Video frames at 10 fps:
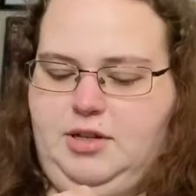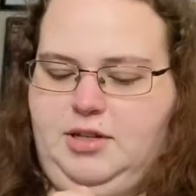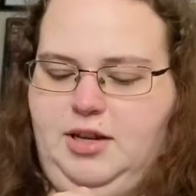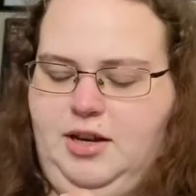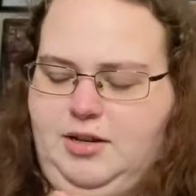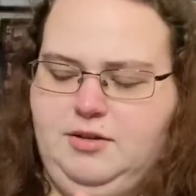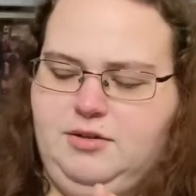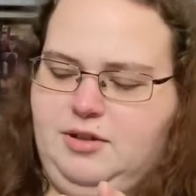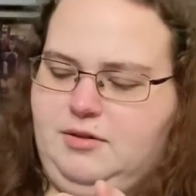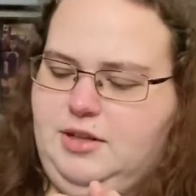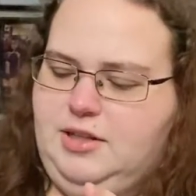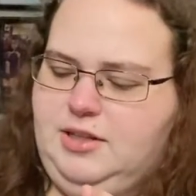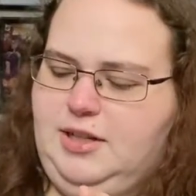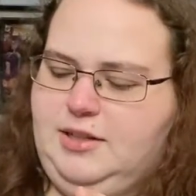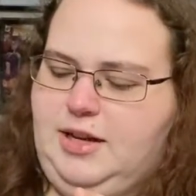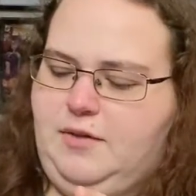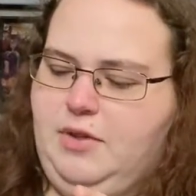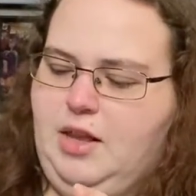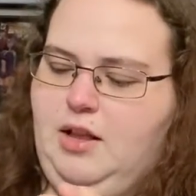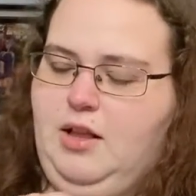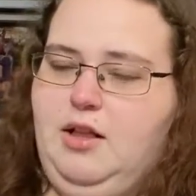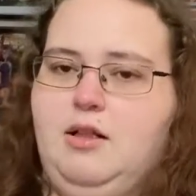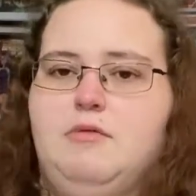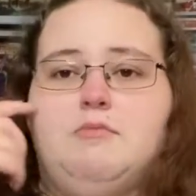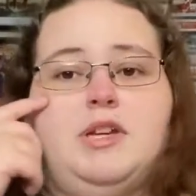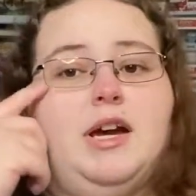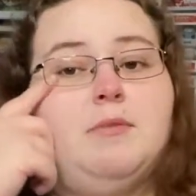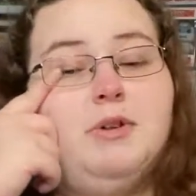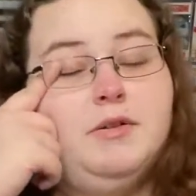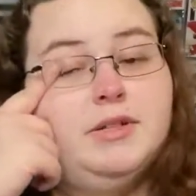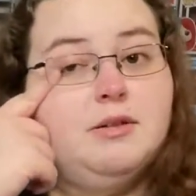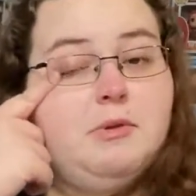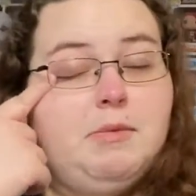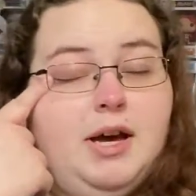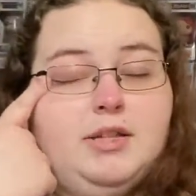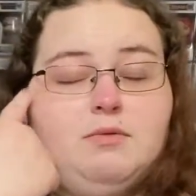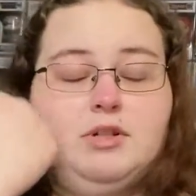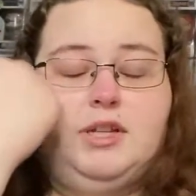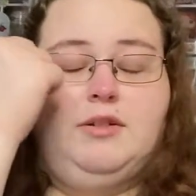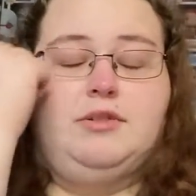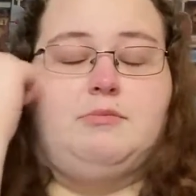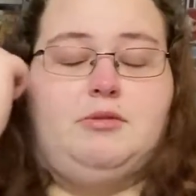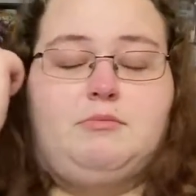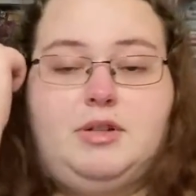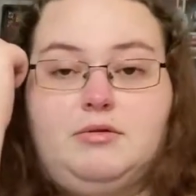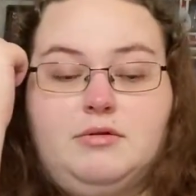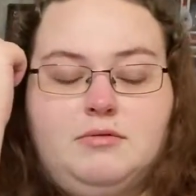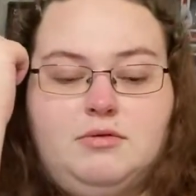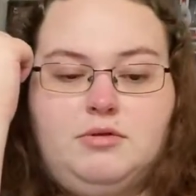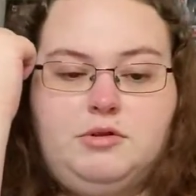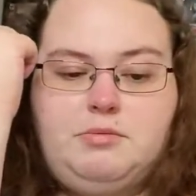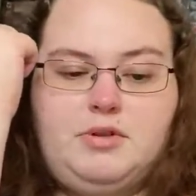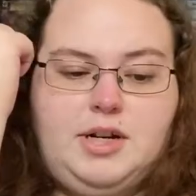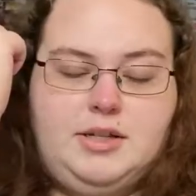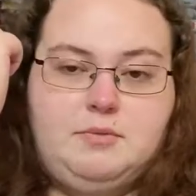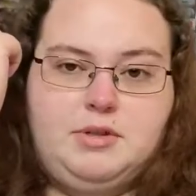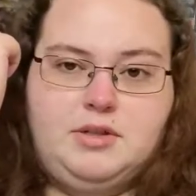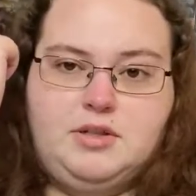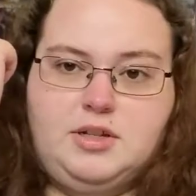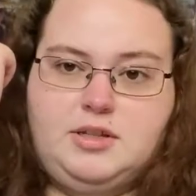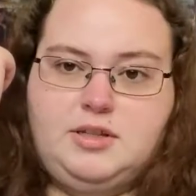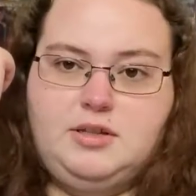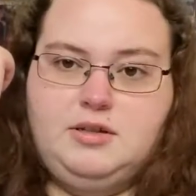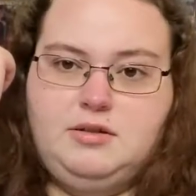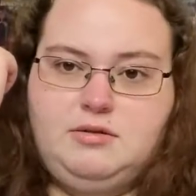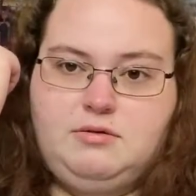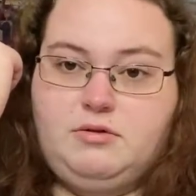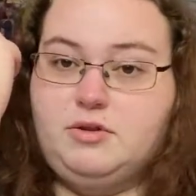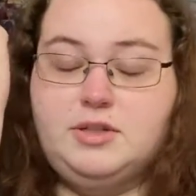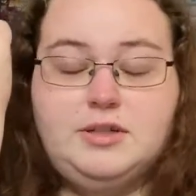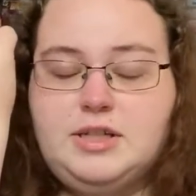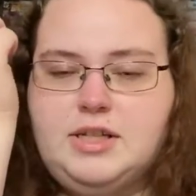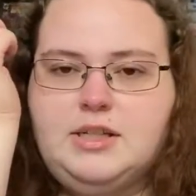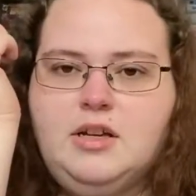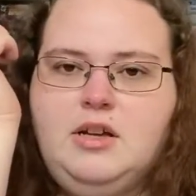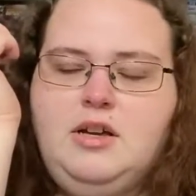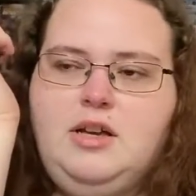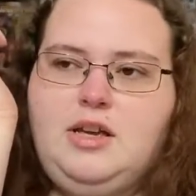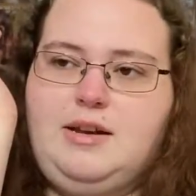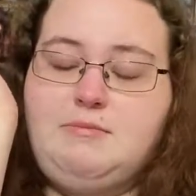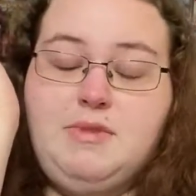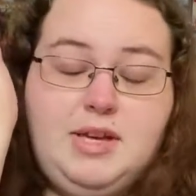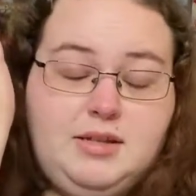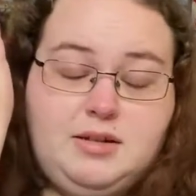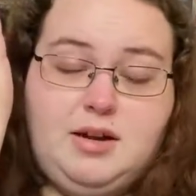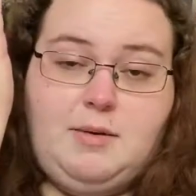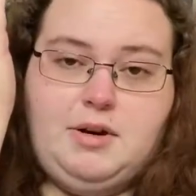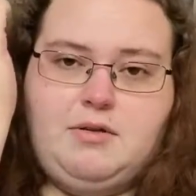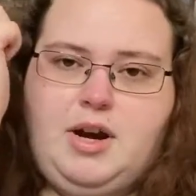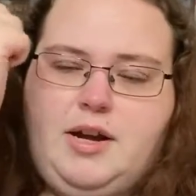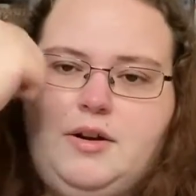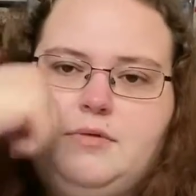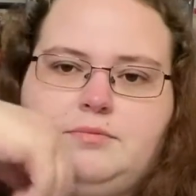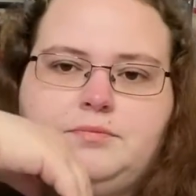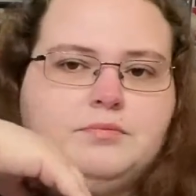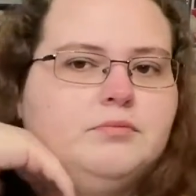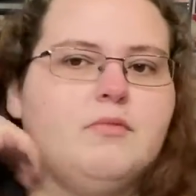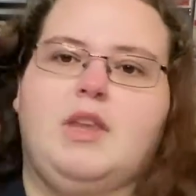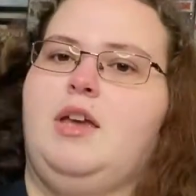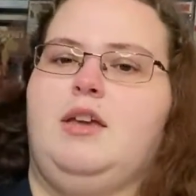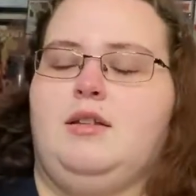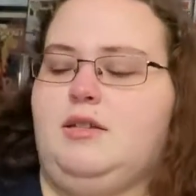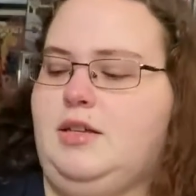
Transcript: reason. I usually don't get the stands out. But yeah, I'm always going to be biased towards Gail but George Perez was just, or still is, an amazing comic writer. And